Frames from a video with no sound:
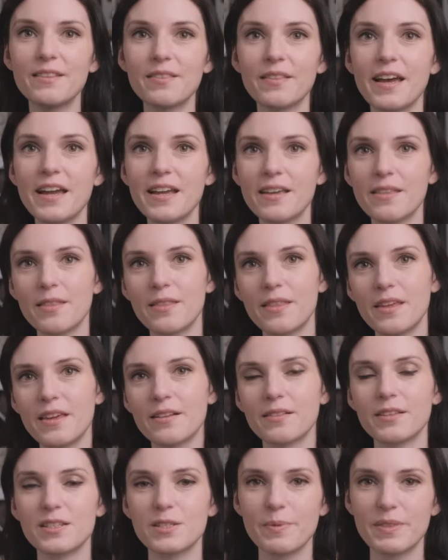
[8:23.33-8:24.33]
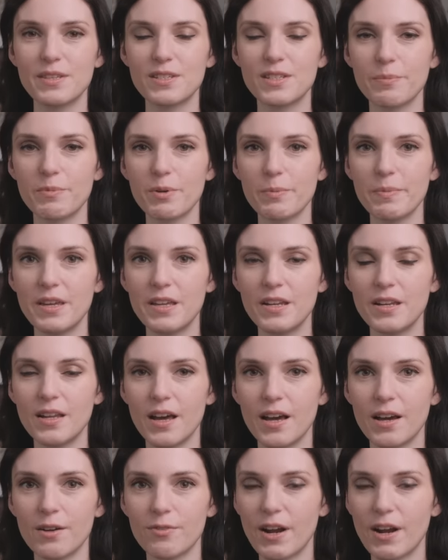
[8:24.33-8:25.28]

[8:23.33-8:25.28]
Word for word: Like the Elizabeth Zimmermann uh,